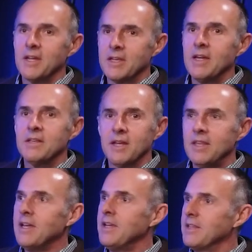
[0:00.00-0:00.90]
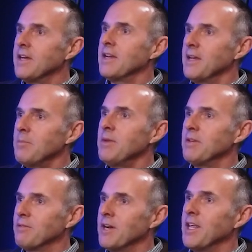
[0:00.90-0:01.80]
Like I like that. I can be
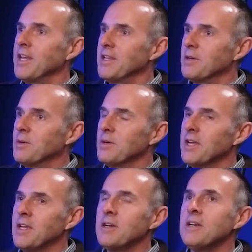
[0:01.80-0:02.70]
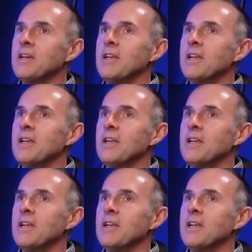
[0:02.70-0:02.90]
a freight handling coordinator,